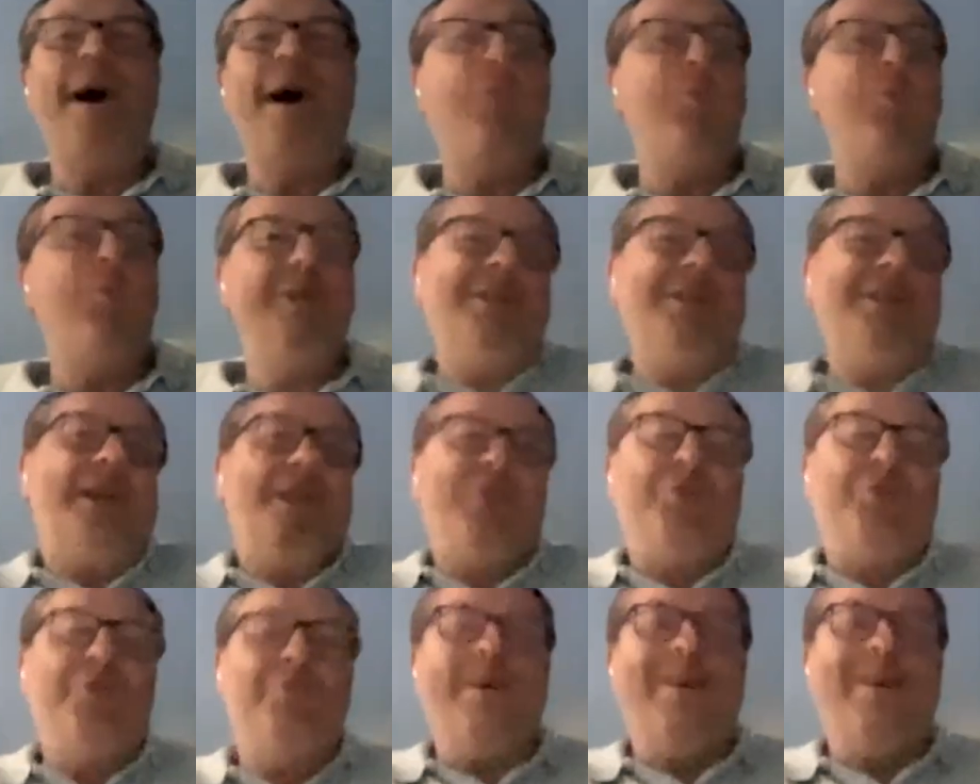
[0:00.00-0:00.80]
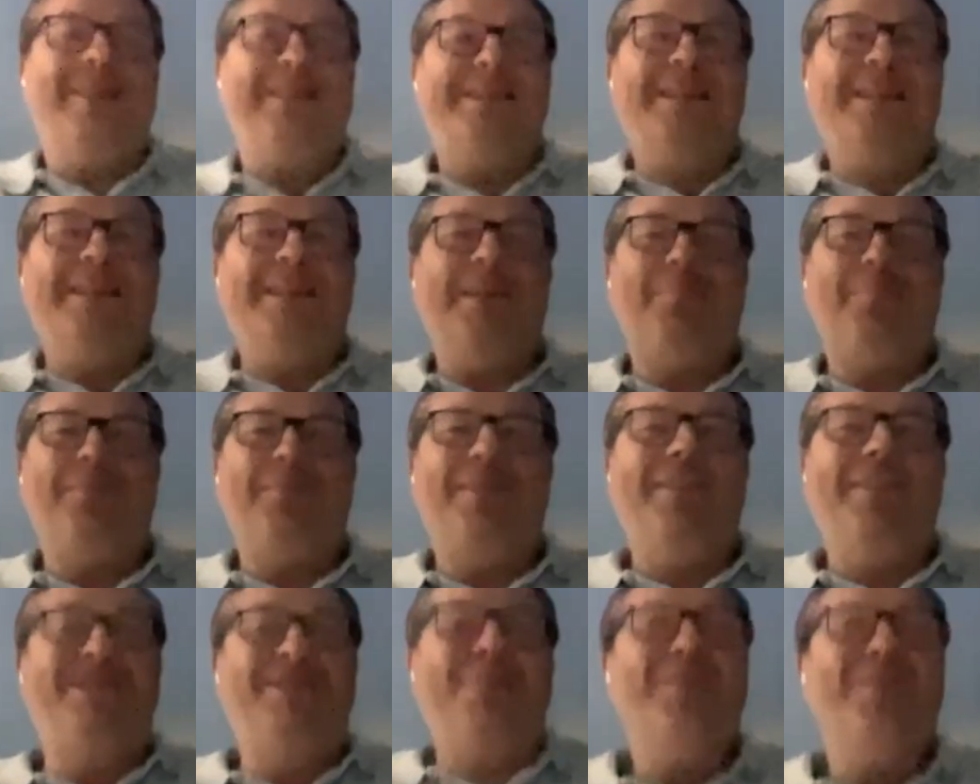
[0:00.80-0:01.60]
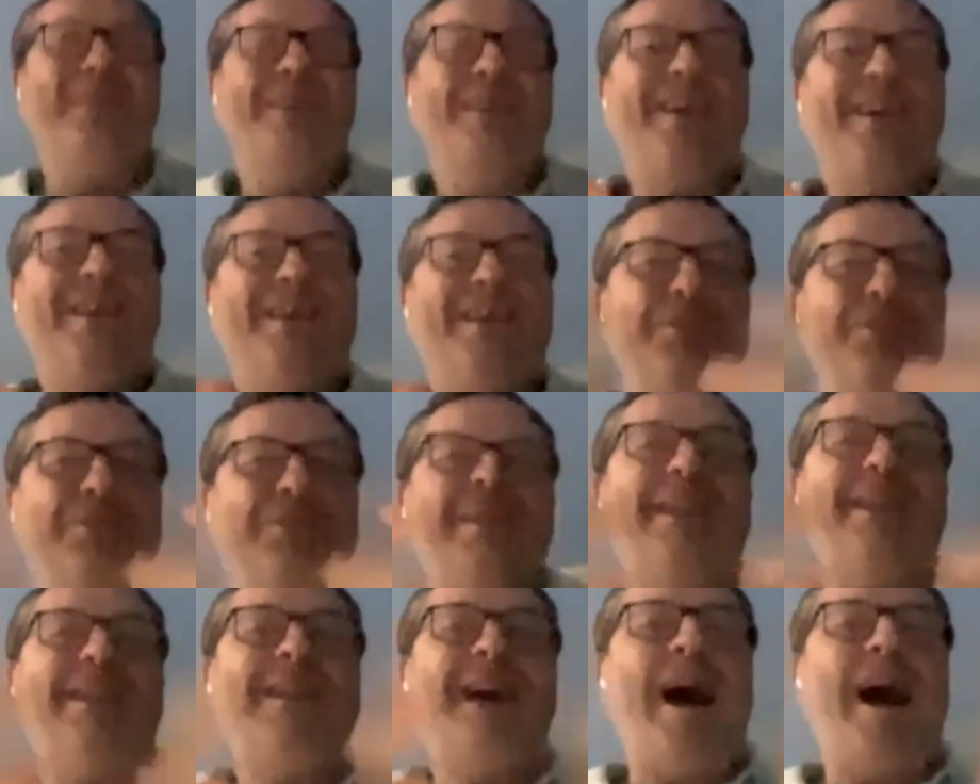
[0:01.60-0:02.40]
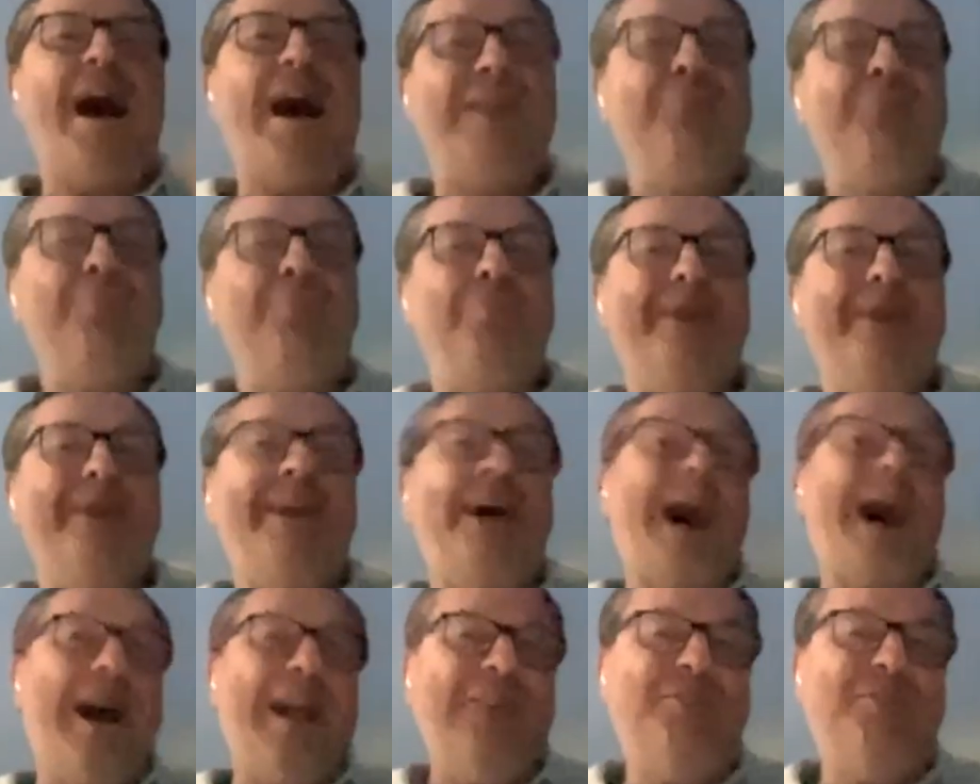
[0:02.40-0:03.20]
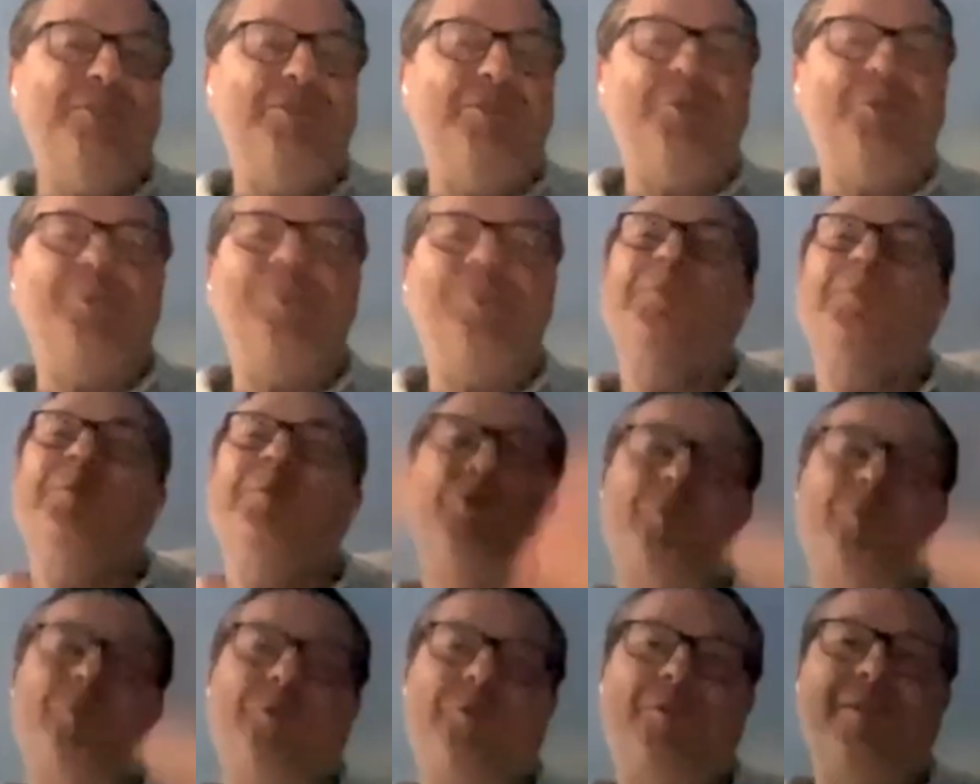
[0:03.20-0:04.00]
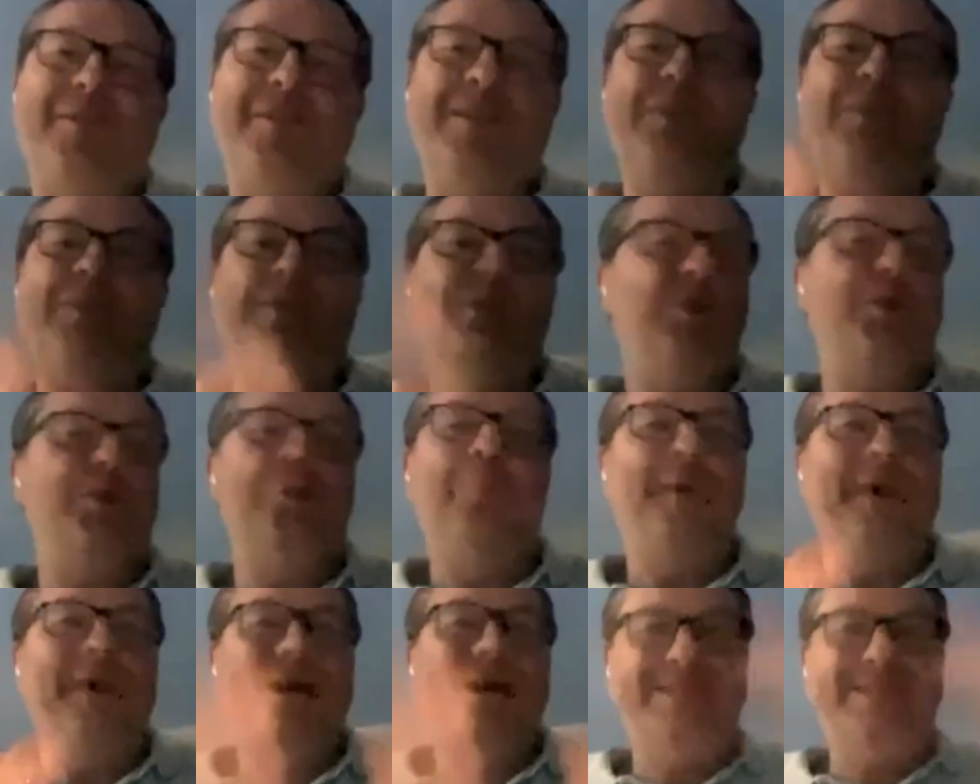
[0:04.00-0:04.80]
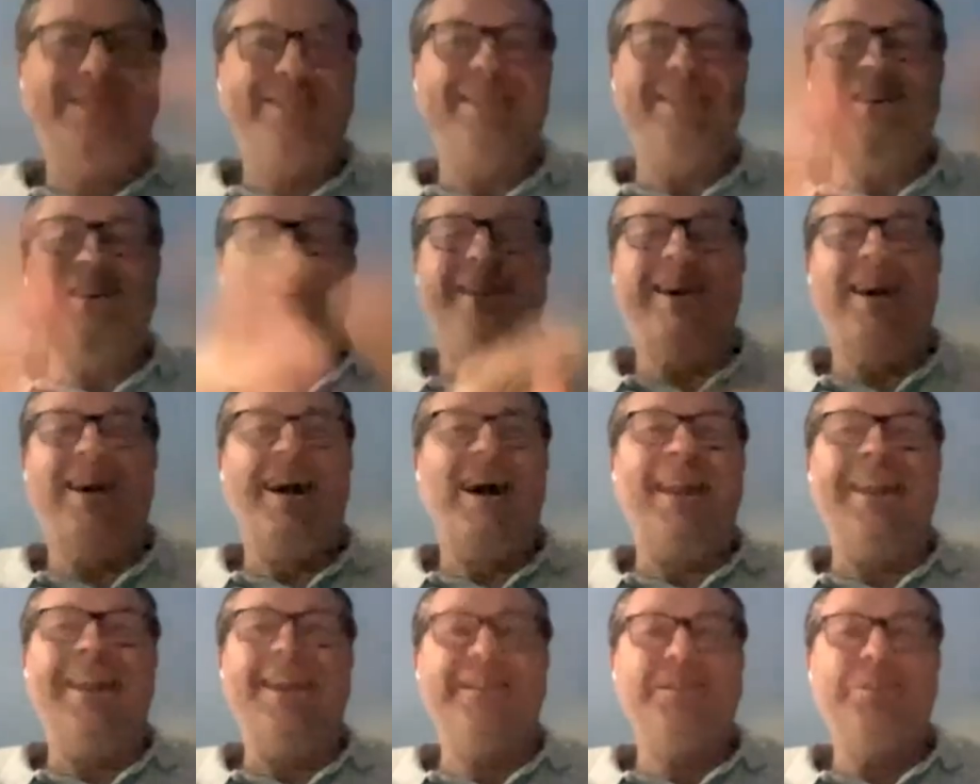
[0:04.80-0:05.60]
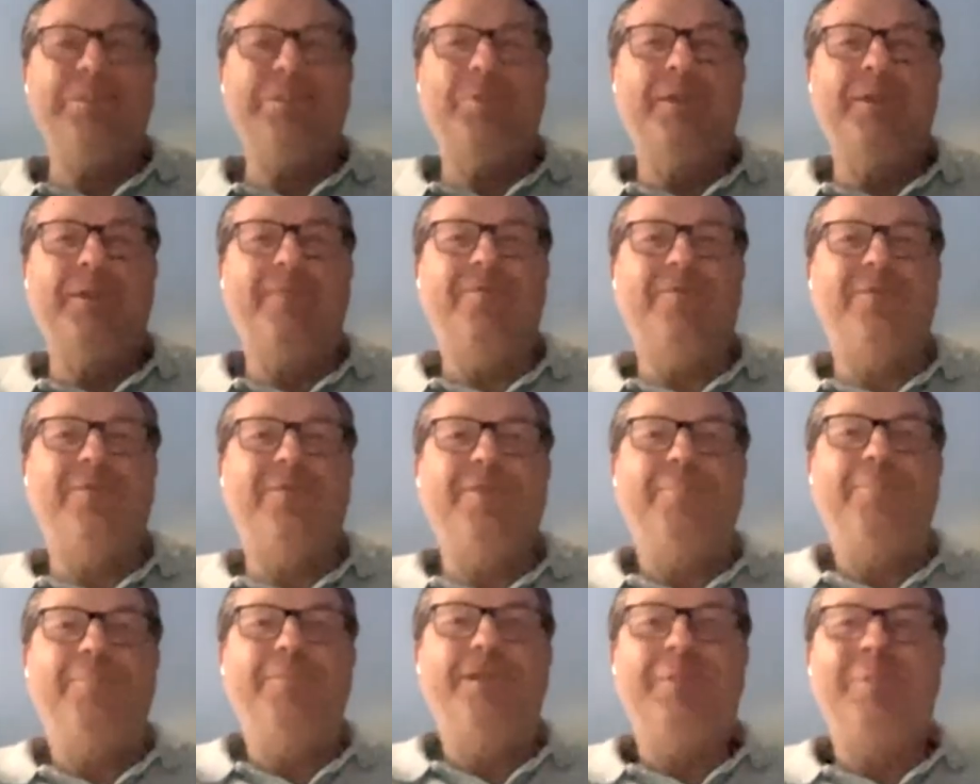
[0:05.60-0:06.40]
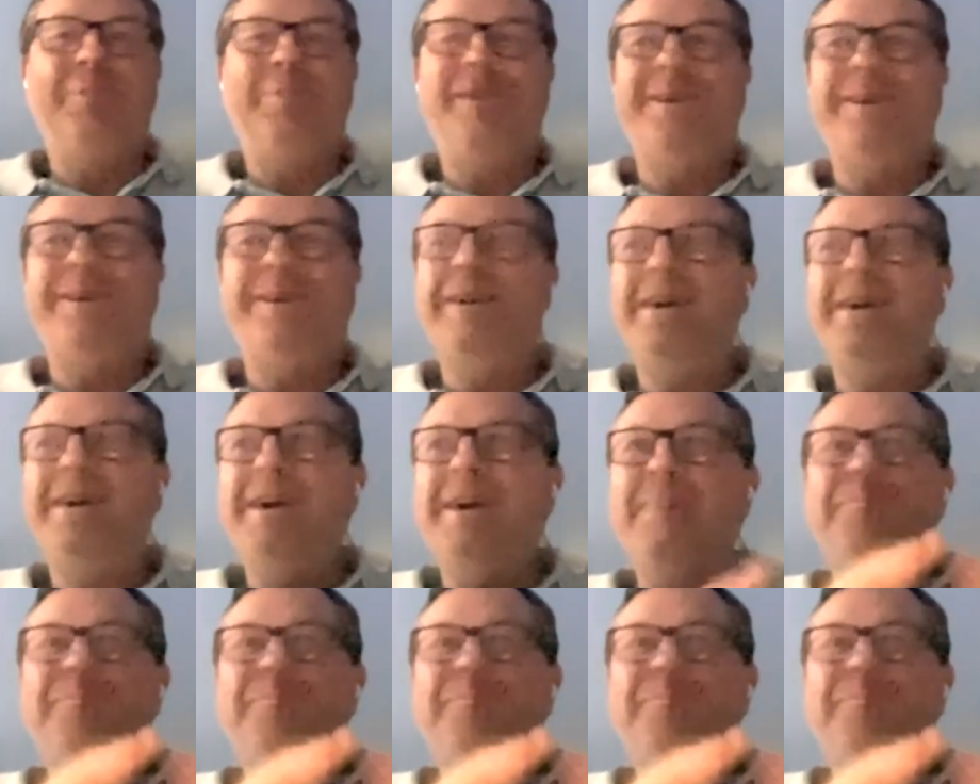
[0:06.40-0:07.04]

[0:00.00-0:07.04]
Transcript: I want Andrew in my team. So just being Andrew or you know, your best Alex or whatever it may be,